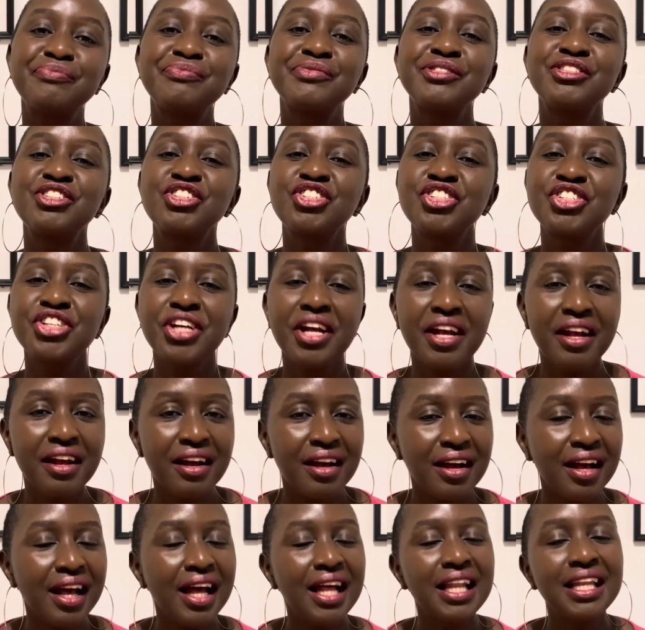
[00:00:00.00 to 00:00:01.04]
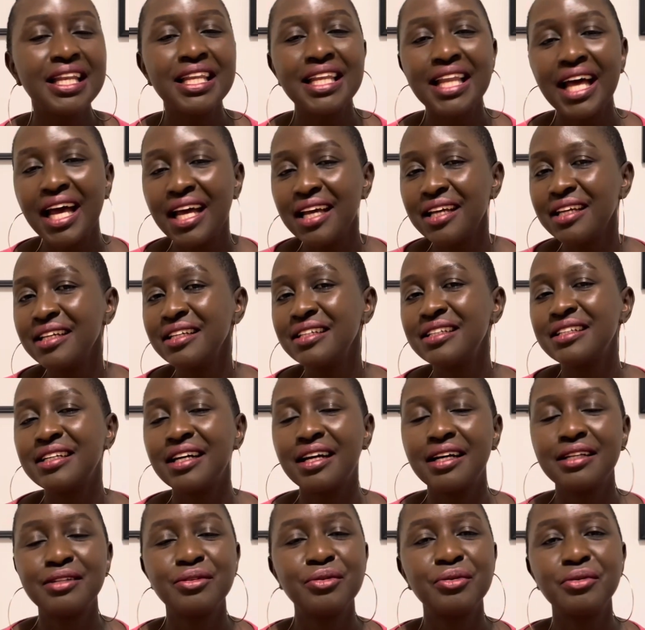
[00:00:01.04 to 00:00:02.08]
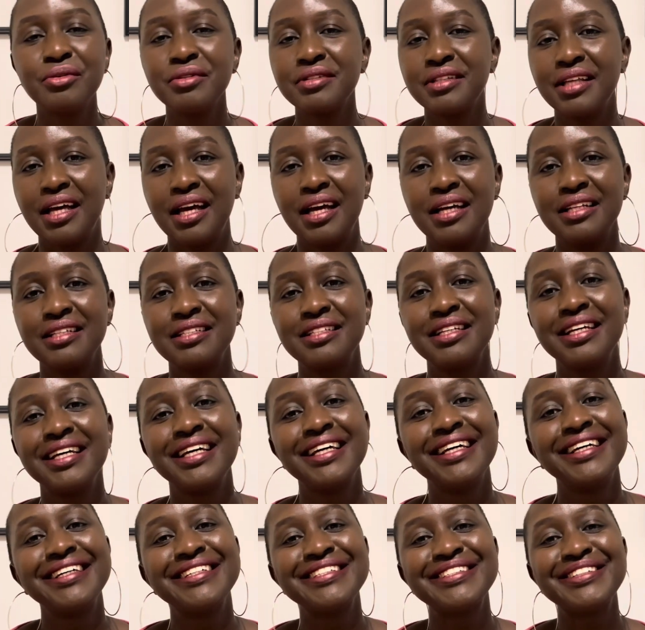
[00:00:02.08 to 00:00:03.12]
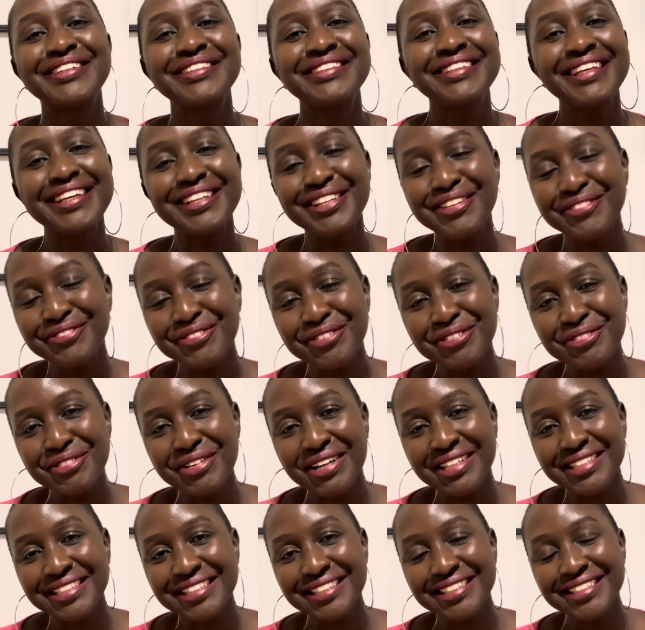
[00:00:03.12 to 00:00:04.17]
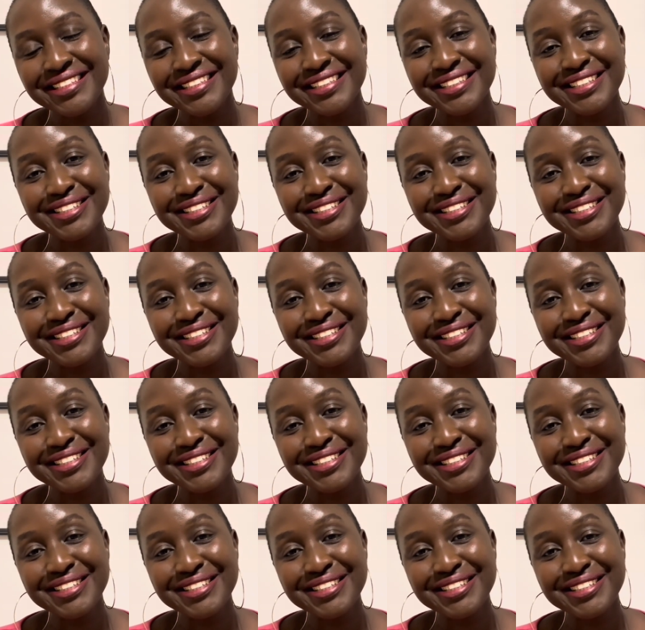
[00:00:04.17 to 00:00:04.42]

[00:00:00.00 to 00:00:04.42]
share, like, and all that. So thank you for watching.